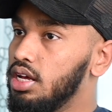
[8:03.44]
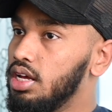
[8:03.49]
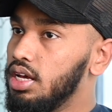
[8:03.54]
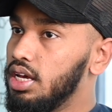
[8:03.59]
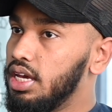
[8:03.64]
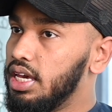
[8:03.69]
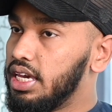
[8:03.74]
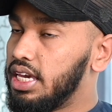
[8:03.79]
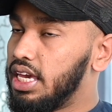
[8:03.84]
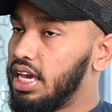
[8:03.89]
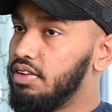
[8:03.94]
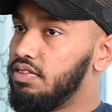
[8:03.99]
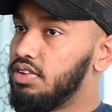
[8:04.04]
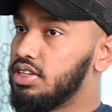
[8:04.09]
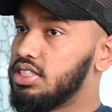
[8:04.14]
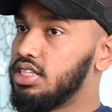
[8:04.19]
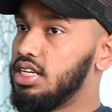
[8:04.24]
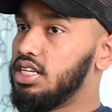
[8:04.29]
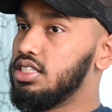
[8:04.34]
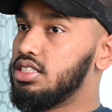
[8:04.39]

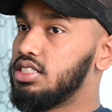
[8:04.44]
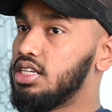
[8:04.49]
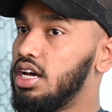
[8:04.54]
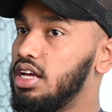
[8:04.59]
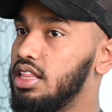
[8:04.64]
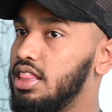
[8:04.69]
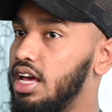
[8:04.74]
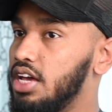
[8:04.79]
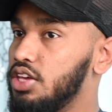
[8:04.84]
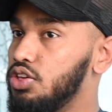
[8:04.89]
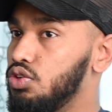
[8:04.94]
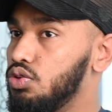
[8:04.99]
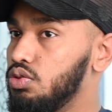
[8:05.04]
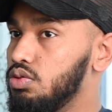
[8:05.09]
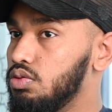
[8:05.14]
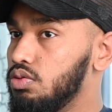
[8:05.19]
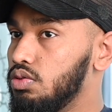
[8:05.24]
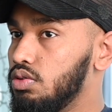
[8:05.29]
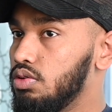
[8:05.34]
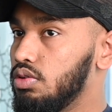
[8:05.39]
an insight that
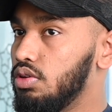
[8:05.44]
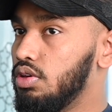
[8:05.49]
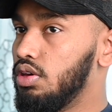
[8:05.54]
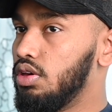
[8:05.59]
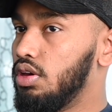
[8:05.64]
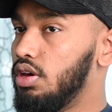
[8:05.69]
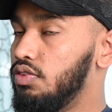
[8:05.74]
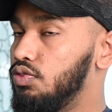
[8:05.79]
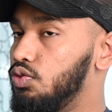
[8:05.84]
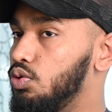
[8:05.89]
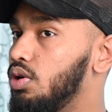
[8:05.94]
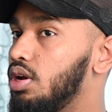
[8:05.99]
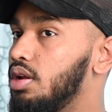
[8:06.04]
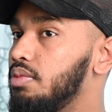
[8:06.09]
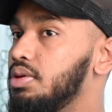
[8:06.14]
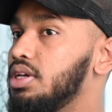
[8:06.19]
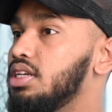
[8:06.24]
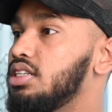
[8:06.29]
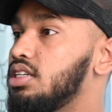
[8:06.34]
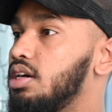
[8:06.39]
if you want to
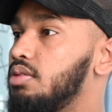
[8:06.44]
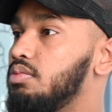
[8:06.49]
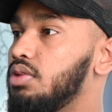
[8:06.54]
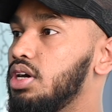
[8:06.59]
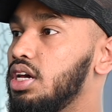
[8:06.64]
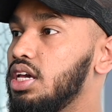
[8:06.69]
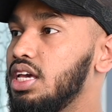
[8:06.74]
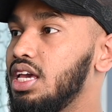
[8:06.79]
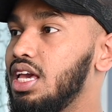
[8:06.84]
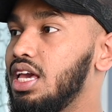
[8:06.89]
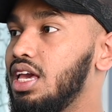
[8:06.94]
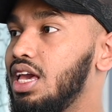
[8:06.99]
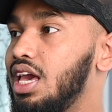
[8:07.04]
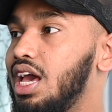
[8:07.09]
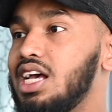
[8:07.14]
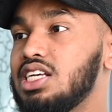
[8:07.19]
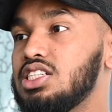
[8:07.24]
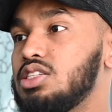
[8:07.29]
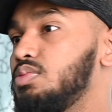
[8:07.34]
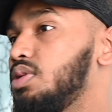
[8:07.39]
be somewhere, it
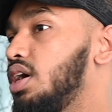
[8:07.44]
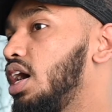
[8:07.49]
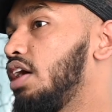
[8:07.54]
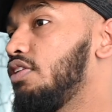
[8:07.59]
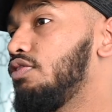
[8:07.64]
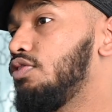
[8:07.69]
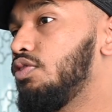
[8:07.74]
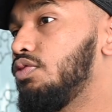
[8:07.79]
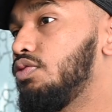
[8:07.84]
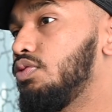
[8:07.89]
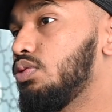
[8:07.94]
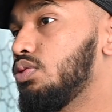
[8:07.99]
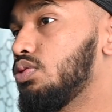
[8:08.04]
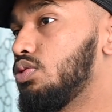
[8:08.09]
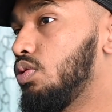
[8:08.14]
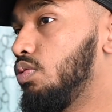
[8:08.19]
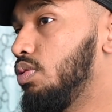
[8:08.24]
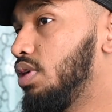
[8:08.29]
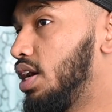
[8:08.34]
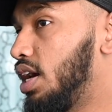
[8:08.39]
has to be high footfall.
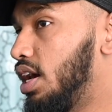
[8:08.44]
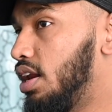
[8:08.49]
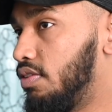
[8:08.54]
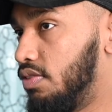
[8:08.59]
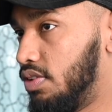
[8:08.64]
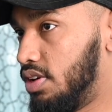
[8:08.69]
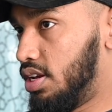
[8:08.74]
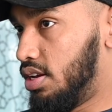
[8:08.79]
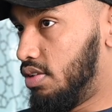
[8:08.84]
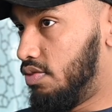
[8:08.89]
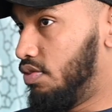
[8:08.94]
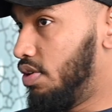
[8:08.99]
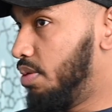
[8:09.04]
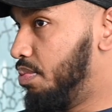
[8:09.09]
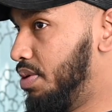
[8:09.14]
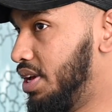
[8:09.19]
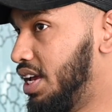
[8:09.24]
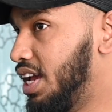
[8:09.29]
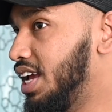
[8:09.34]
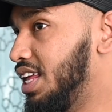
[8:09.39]
So we kind of
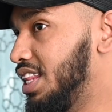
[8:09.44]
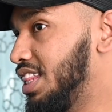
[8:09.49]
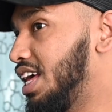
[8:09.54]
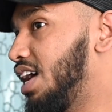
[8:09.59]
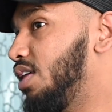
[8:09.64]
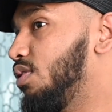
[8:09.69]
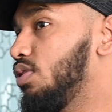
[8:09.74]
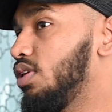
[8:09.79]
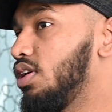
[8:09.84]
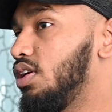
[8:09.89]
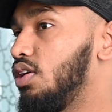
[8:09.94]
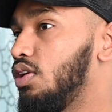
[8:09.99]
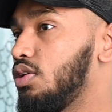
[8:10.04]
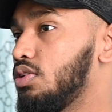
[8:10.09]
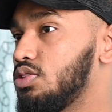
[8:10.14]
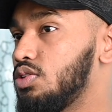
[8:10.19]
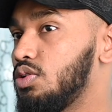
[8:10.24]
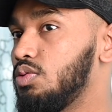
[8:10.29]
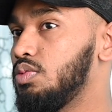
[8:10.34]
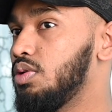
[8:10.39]
replicated that all along.
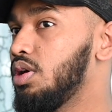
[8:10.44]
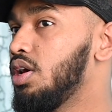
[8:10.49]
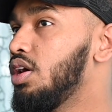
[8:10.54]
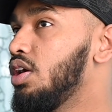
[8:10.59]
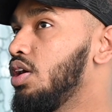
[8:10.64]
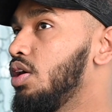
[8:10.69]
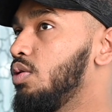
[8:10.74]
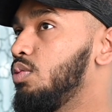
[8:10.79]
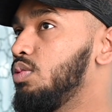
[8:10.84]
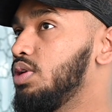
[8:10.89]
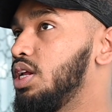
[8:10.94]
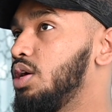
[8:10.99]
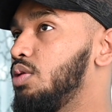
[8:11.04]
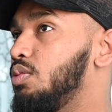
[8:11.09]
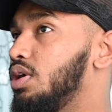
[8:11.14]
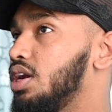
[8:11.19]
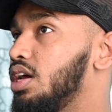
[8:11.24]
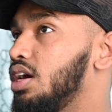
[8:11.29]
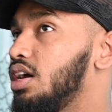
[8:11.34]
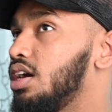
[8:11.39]
So we didn't
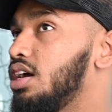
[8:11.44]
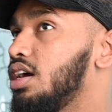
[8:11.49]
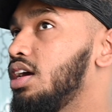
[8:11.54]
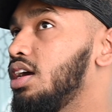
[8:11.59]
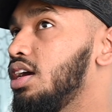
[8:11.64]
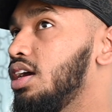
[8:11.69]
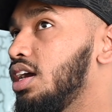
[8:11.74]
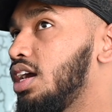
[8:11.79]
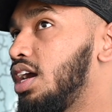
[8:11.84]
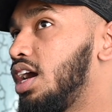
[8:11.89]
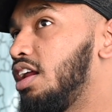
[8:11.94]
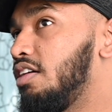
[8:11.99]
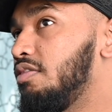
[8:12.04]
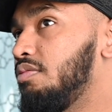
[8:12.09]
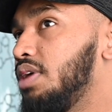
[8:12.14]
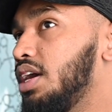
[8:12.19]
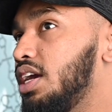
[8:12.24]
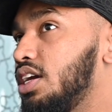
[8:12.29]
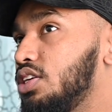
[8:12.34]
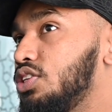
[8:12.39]
want to kind of
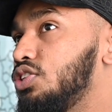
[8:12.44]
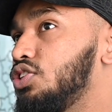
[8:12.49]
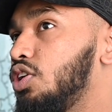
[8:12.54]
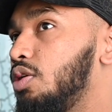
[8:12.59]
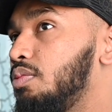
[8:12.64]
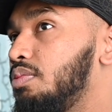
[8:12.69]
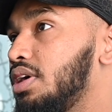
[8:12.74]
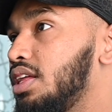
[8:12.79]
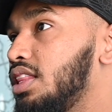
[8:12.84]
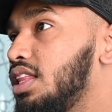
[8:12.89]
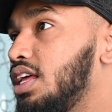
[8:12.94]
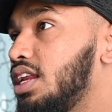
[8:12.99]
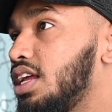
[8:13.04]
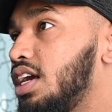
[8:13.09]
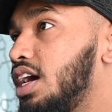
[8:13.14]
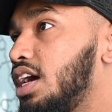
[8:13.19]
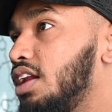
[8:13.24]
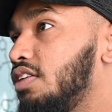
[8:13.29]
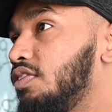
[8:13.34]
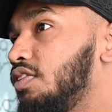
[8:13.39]
make a shop and then
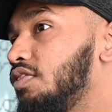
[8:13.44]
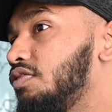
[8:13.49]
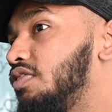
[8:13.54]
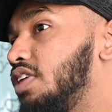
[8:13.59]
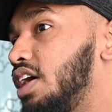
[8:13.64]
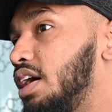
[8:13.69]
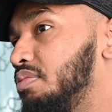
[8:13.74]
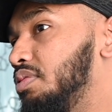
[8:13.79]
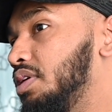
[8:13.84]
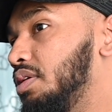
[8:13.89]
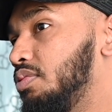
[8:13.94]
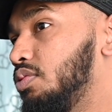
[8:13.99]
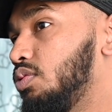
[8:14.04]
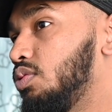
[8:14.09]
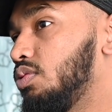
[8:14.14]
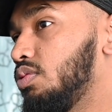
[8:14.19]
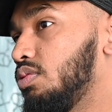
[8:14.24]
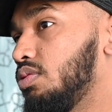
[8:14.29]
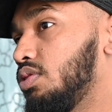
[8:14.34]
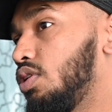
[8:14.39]
kind of invite
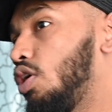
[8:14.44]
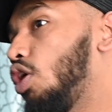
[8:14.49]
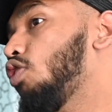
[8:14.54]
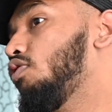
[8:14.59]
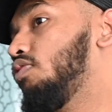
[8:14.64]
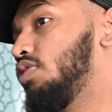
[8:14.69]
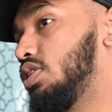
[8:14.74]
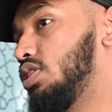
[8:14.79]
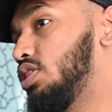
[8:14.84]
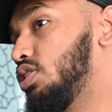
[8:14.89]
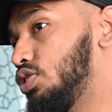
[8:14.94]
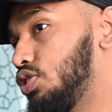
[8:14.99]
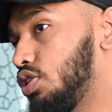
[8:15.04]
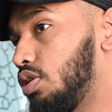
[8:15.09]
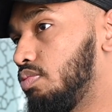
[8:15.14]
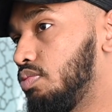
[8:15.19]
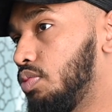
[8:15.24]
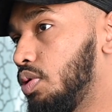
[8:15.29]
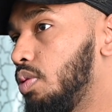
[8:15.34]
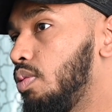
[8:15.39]
people over to the
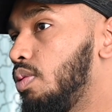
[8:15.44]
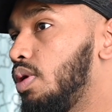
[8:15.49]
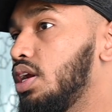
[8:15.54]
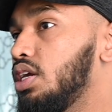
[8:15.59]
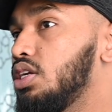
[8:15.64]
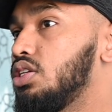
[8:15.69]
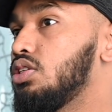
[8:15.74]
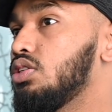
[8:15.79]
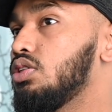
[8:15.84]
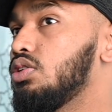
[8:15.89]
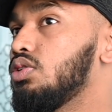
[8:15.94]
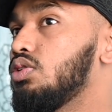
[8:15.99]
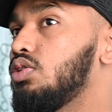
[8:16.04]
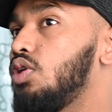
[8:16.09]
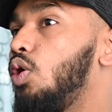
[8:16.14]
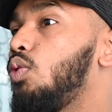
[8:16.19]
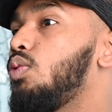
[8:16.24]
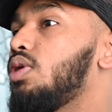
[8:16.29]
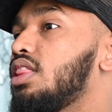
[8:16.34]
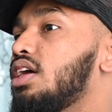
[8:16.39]
shop. We wanted to
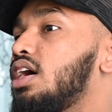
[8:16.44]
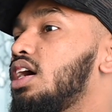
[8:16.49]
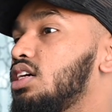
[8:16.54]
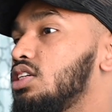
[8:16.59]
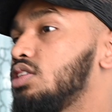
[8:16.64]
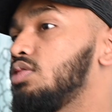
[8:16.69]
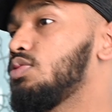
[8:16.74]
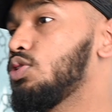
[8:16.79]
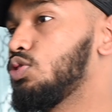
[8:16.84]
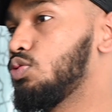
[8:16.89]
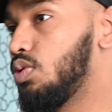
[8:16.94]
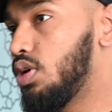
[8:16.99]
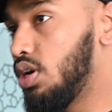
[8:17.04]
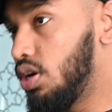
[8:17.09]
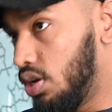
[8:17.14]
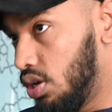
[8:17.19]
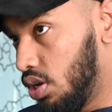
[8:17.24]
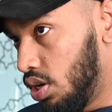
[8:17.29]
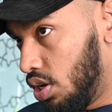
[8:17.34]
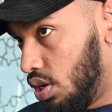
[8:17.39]
go where the customers
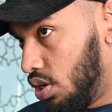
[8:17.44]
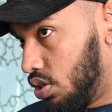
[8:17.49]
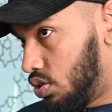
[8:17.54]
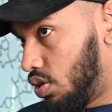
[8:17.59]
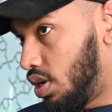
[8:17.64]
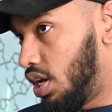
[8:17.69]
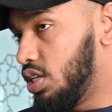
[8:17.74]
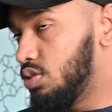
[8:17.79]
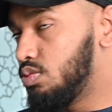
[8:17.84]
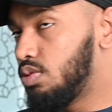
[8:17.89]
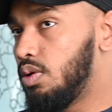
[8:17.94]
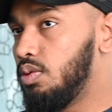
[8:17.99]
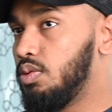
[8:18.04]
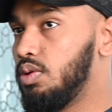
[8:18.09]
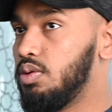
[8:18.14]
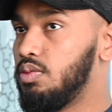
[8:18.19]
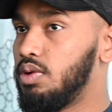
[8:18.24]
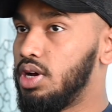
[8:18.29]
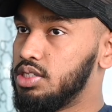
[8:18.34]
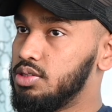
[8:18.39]
were. So hence why we were
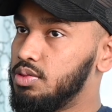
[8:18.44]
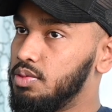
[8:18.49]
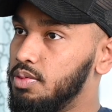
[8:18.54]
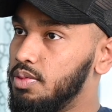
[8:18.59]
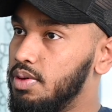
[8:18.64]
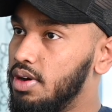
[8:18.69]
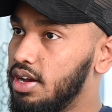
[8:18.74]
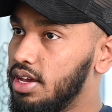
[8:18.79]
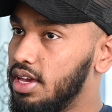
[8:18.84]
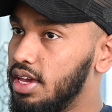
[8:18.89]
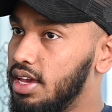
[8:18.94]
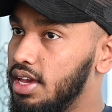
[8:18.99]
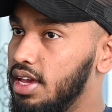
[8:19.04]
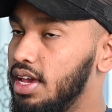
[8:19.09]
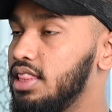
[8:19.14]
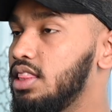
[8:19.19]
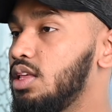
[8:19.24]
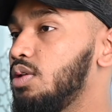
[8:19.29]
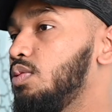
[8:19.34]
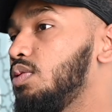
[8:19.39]
in Whitechapel Market,
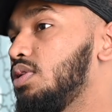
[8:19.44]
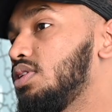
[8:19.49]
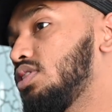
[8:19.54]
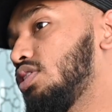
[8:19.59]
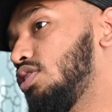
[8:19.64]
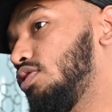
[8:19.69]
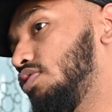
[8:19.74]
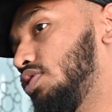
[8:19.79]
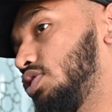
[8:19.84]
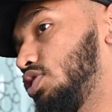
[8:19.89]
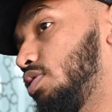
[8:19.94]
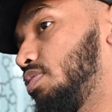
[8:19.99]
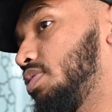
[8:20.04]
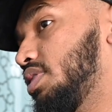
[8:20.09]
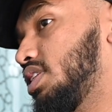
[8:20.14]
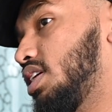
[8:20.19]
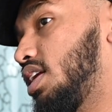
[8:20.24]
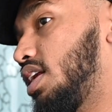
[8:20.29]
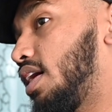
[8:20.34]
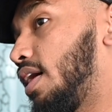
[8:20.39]
and then we went to Ilford Shopping
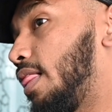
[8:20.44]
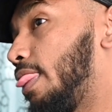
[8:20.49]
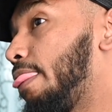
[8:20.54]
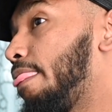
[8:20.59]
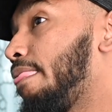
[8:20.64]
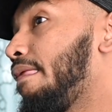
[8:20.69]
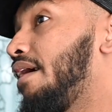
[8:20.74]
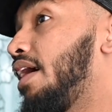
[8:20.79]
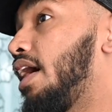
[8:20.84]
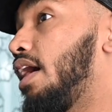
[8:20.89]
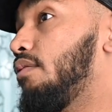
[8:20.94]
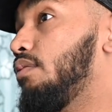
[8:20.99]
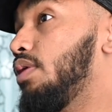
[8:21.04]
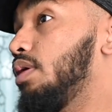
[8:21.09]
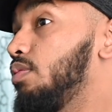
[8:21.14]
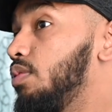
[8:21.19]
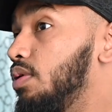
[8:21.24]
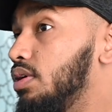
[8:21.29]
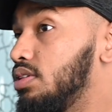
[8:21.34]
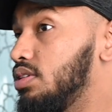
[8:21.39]
Centre. And
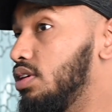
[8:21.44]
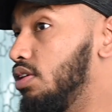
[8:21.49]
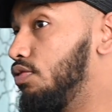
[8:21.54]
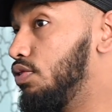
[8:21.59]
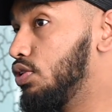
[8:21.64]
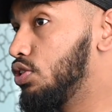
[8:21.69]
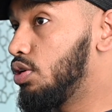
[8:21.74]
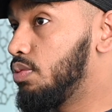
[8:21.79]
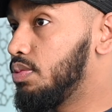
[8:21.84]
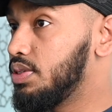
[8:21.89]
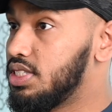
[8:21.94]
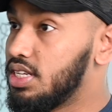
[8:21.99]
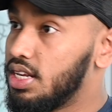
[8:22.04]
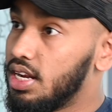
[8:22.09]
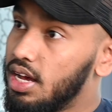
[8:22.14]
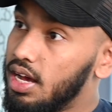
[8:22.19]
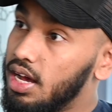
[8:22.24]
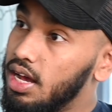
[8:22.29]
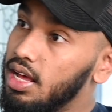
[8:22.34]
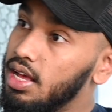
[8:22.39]
when we went to Ilford Shopping
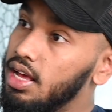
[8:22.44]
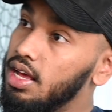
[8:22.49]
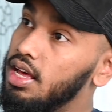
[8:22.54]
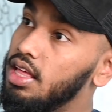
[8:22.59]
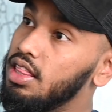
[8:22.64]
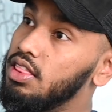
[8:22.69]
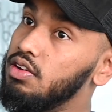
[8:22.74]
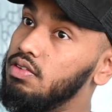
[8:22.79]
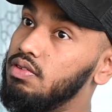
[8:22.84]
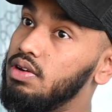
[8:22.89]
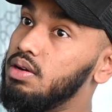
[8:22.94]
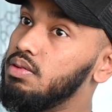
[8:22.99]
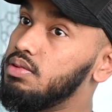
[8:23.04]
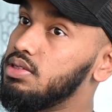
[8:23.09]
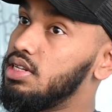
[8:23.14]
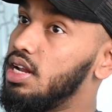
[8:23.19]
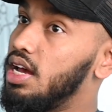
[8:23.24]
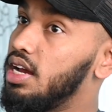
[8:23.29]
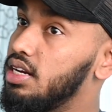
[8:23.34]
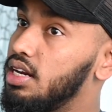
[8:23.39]
Centre, the rent
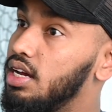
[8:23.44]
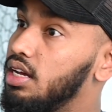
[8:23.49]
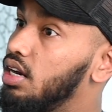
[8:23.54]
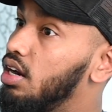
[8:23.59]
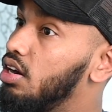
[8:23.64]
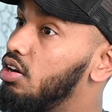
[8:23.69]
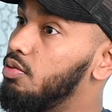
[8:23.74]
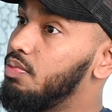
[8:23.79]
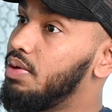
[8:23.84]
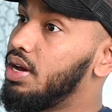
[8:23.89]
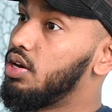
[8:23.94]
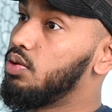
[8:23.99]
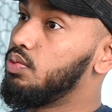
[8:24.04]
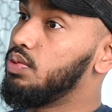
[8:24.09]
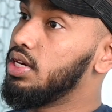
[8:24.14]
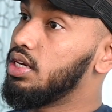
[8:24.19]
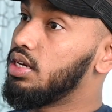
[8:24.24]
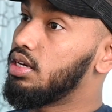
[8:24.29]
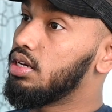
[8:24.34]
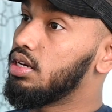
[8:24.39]
was like £900 a
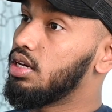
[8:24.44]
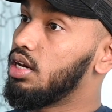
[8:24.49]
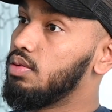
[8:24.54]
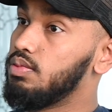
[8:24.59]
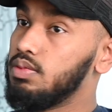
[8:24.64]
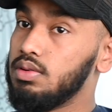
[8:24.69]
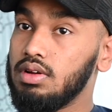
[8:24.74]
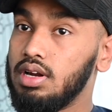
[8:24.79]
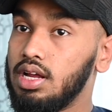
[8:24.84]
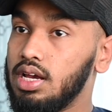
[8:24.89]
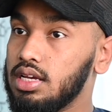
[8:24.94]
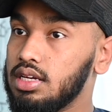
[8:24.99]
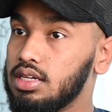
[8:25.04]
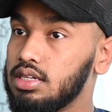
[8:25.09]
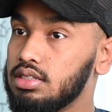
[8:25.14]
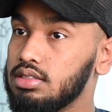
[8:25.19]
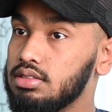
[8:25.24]
week, and we were like,